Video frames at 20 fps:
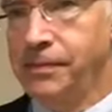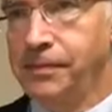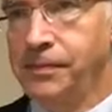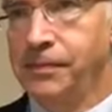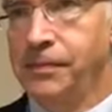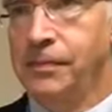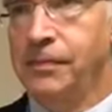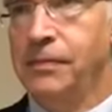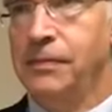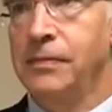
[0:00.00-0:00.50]

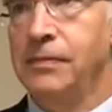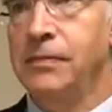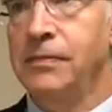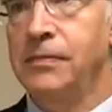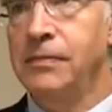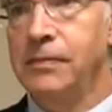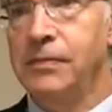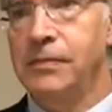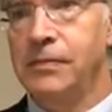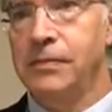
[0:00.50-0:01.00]

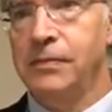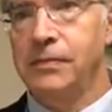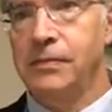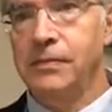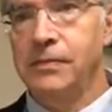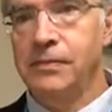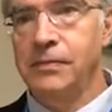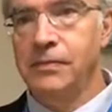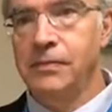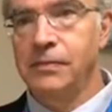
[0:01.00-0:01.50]

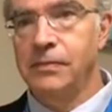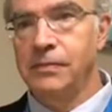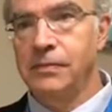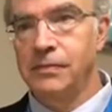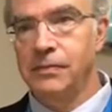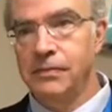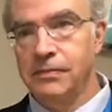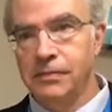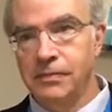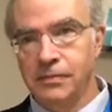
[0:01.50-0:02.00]

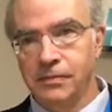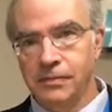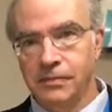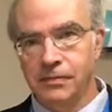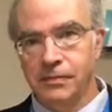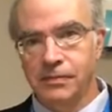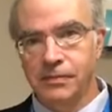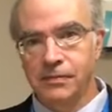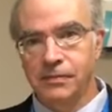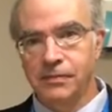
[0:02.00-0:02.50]

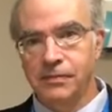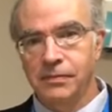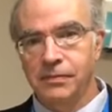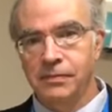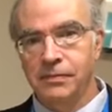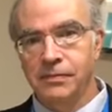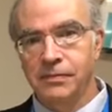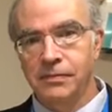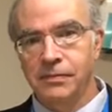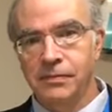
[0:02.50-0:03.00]

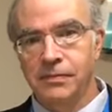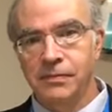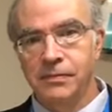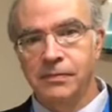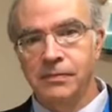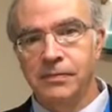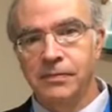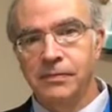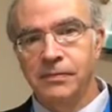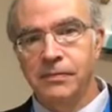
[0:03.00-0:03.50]

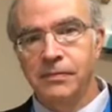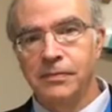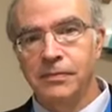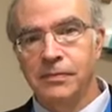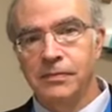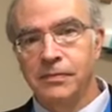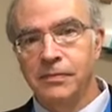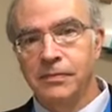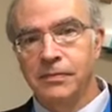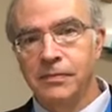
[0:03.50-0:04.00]

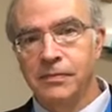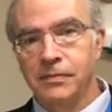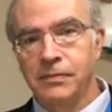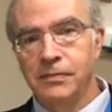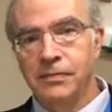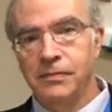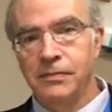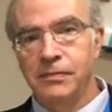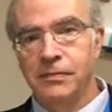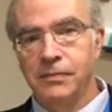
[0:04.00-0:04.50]

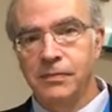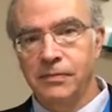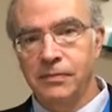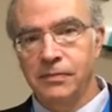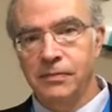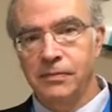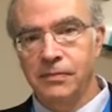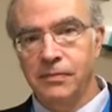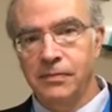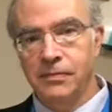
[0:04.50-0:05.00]

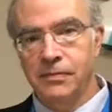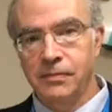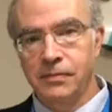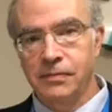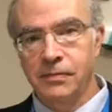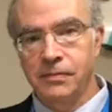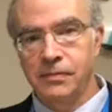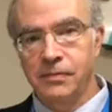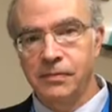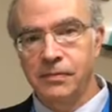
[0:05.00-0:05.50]

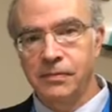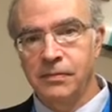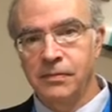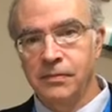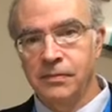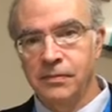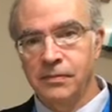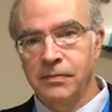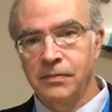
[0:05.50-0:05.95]
The person shown says nothing.